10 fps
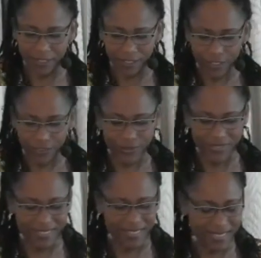to
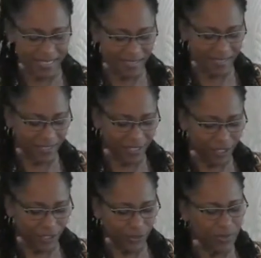sing,
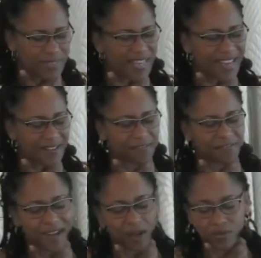to laugh
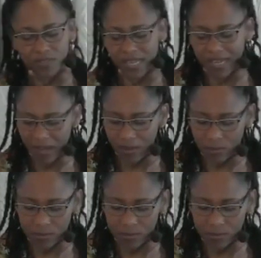out loud,